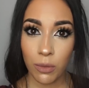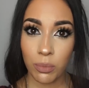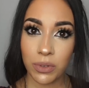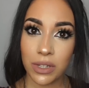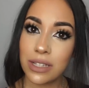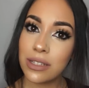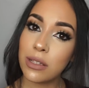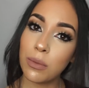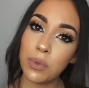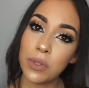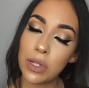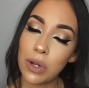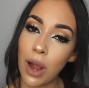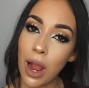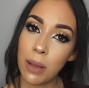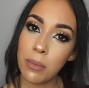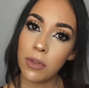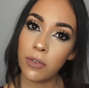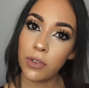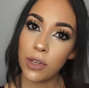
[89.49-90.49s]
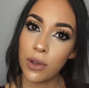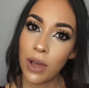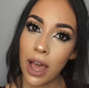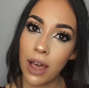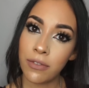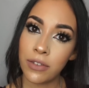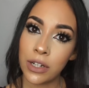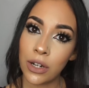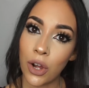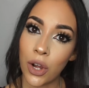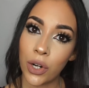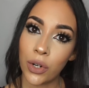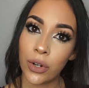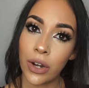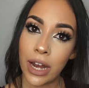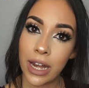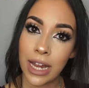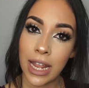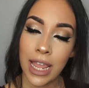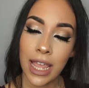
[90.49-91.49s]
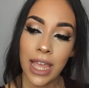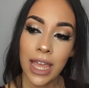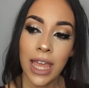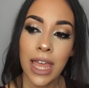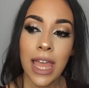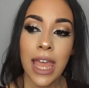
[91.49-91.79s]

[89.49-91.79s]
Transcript: Please subscribe if you haven't already.